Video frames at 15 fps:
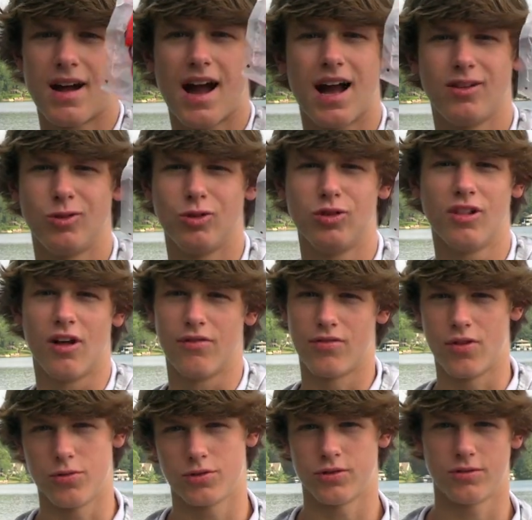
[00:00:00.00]
I love
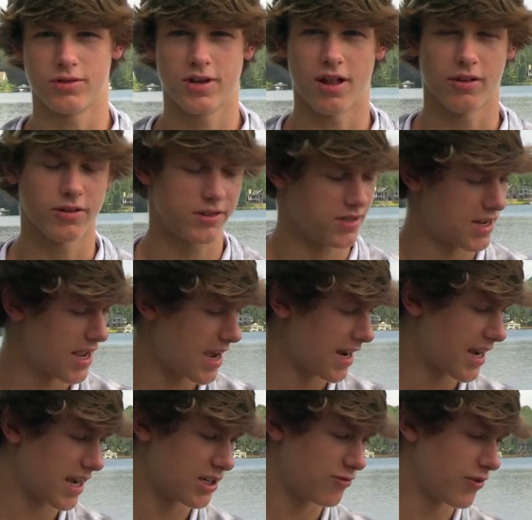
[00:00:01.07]
those two colors.
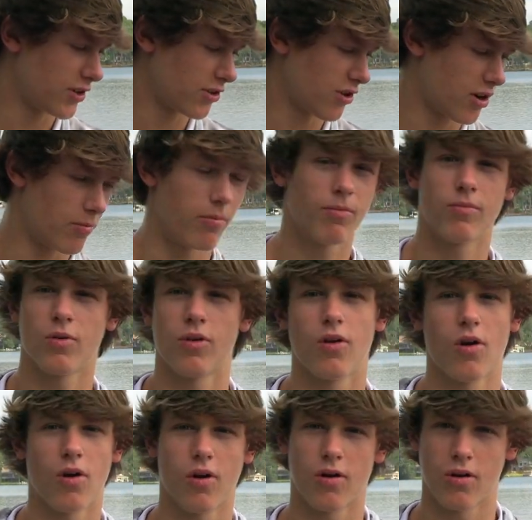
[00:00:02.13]
Catch fish on them
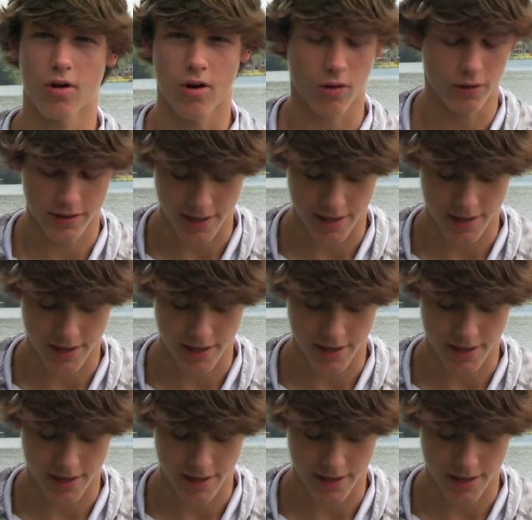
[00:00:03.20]
all the